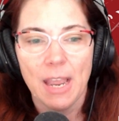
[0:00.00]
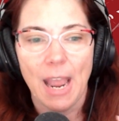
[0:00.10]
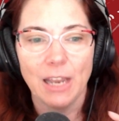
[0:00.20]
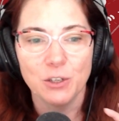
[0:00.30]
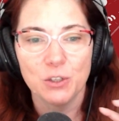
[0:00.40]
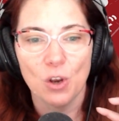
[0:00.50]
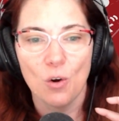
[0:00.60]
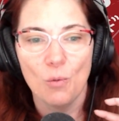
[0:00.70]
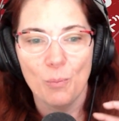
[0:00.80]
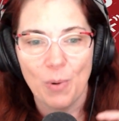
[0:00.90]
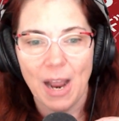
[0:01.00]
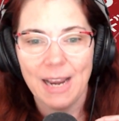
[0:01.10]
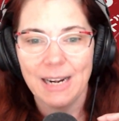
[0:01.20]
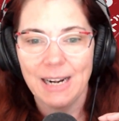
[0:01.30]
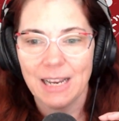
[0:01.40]
And so
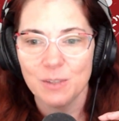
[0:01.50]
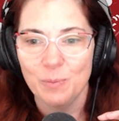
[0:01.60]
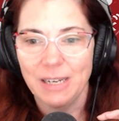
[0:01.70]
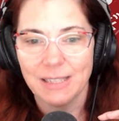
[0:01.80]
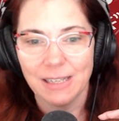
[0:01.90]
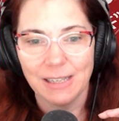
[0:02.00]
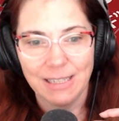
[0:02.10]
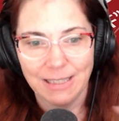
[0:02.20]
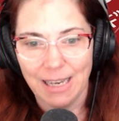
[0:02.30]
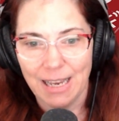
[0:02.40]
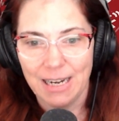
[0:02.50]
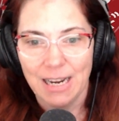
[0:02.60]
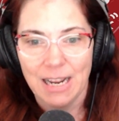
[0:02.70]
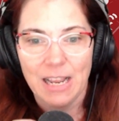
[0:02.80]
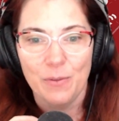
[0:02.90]
Biden has basically said
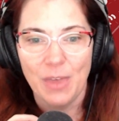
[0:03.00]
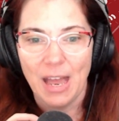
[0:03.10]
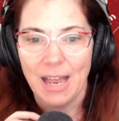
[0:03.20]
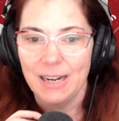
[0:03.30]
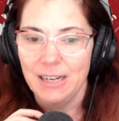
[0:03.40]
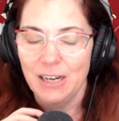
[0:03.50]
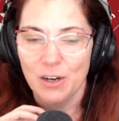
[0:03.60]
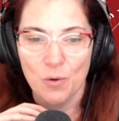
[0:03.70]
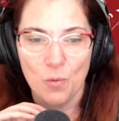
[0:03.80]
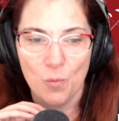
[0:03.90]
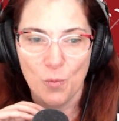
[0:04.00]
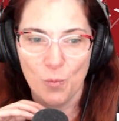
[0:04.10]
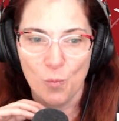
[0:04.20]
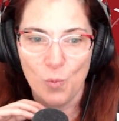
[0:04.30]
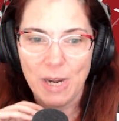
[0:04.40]
that,
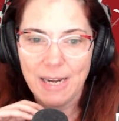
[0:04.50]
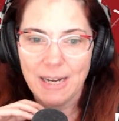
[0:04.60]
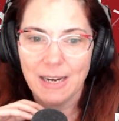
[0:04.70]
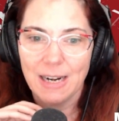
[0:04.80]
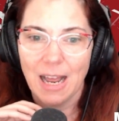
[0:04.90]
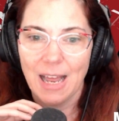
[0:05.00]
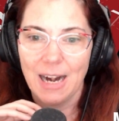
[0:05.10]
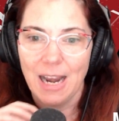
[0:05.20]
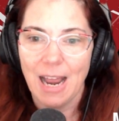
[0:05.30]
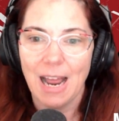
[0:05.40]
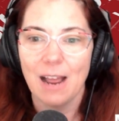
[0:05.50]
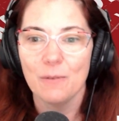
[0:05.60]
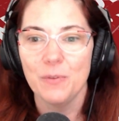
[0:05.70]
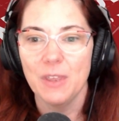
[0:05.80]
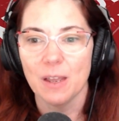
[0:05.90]
we cannot
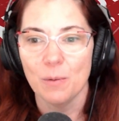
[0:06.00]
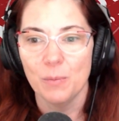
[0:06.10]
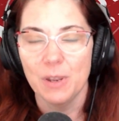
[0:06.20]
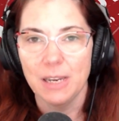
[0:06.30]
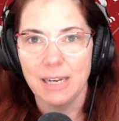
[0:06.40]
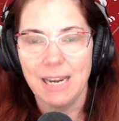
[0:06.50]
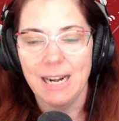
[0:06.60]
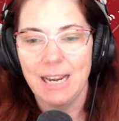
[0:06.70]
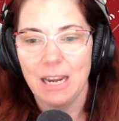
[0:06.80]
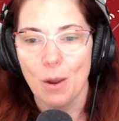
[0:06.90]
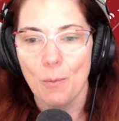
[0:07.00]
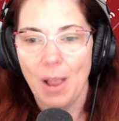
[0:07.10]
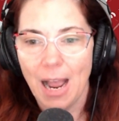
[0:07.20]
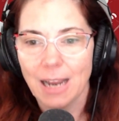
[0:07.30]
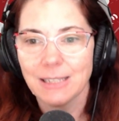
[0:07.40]
have them getting
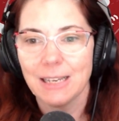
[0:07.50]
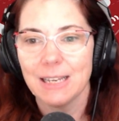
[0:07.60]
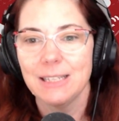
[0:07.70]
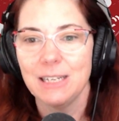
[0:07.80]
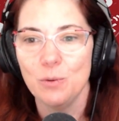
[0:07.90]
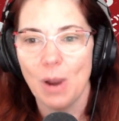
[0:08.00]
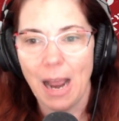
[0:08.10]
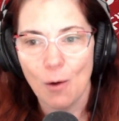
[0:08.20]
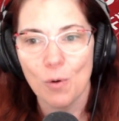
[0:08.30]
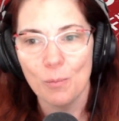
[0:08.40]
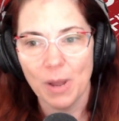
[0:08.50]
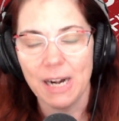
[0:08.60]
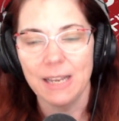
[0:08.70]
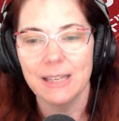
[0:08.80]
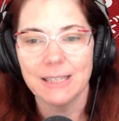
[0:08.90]
access to our
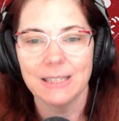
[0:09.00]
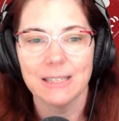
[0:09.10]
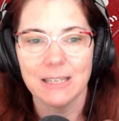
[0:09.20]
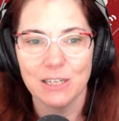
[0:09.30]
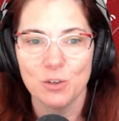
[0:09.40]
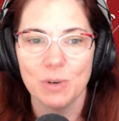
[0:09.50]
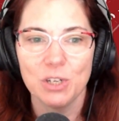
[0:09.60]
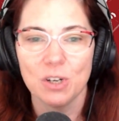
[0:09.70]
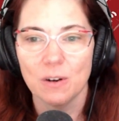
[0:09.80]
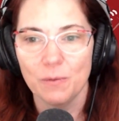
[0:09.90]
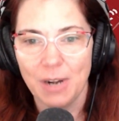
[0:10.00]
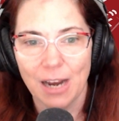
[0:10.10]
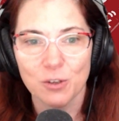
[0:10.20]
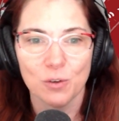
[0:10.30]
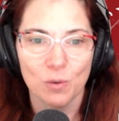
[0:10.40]
money. This is a situation of
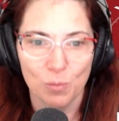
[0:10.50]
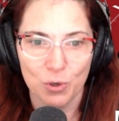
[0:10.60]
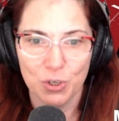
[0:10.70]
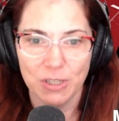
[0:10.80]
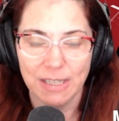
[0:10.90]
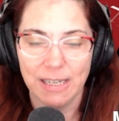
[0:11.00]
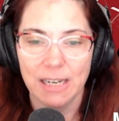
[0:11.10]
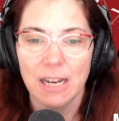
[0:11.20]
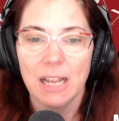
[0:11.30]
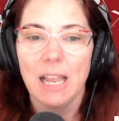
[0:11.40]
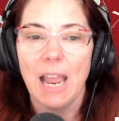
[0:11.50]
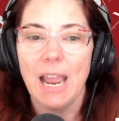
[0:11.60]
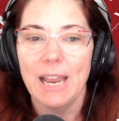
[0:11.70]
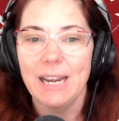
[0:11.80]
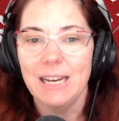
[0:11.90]
national emergency.
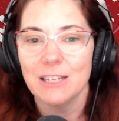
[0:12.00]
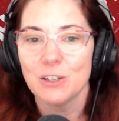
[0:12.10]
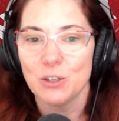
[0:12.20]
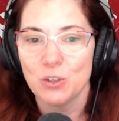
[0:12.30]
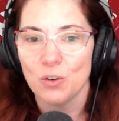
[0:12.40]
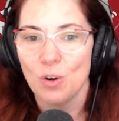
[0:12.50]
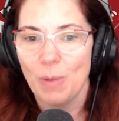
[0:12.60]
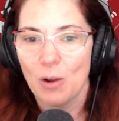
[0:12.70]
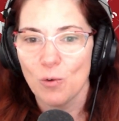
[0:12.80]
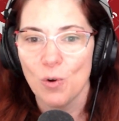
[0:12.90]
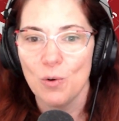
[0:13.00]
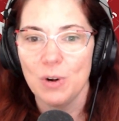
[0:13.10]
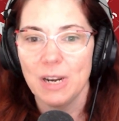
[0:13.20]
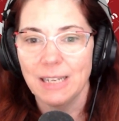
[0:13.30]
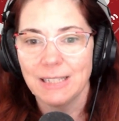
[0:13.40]
And he is concerned about,
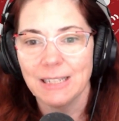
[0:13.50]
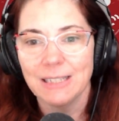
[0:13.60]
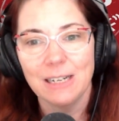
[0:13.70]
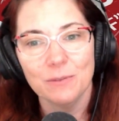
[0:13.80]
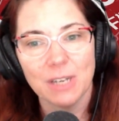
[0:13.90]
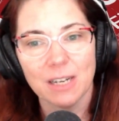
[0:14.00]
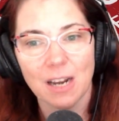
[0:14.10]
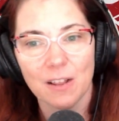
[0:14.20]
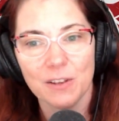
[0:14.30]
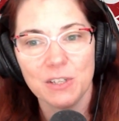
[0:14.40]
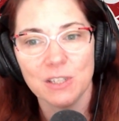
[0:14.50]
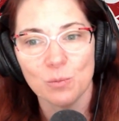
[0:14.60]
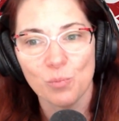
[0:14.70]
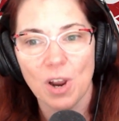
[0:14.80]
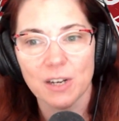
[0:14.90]
quote, insensitive technologies and
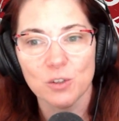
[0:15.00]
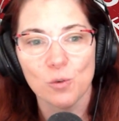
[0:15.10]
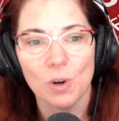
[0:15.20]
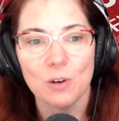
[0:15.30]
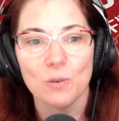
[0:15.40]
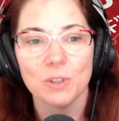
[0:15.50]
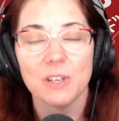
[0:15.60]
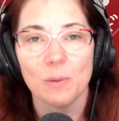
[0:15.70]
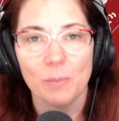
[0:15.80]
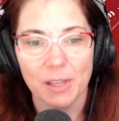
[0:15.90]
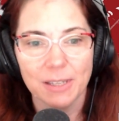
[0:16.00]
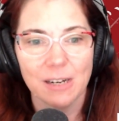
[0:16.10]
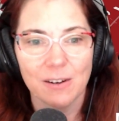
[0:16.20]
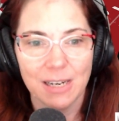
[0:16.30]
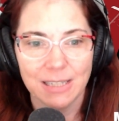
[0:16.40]
products critical to the
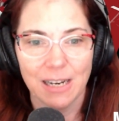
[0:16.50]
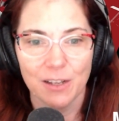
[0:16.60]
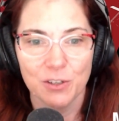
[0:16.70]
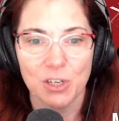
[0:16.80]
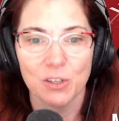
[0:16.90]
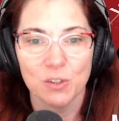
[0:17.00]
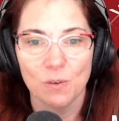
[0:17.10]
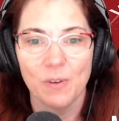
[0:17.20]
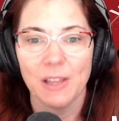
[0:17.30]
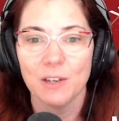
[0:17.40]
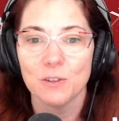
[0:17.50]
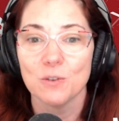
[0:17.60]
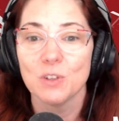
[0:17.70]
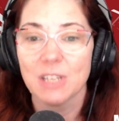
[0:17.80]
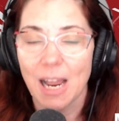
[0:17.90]
military intelligence, surveillance, or
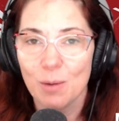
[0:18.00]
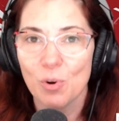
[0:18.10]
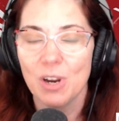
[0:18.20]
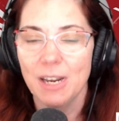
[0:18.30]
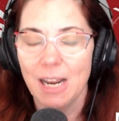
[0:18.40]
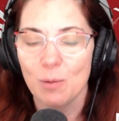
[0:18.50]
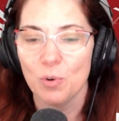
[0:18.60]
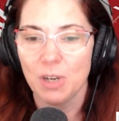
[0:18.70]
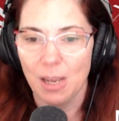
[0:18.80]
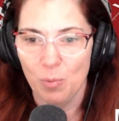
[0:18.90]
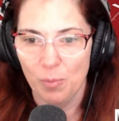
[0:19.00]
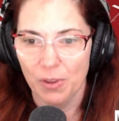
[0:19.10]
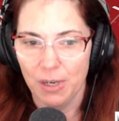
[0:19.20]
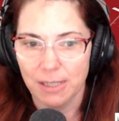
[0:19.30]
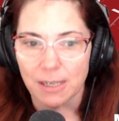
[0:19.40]
cyber-enabled
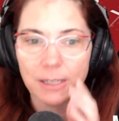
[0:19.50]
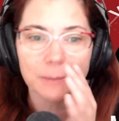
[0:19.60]
capabilities.